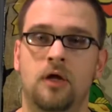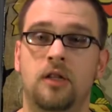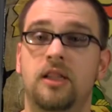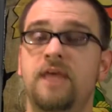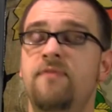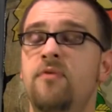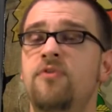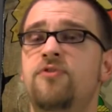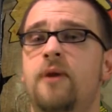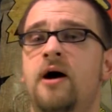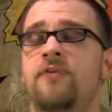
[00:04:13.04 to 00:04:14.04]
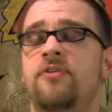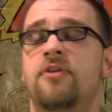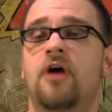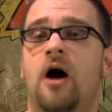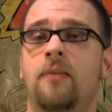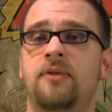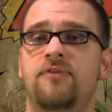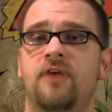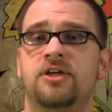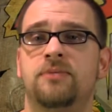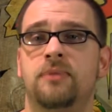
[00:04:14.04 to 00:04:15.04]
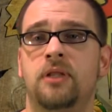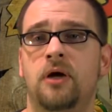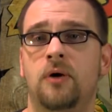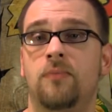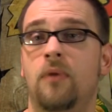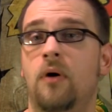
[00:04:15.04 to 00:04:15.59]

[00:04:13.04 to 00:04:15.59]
Leave a response in the comment section below.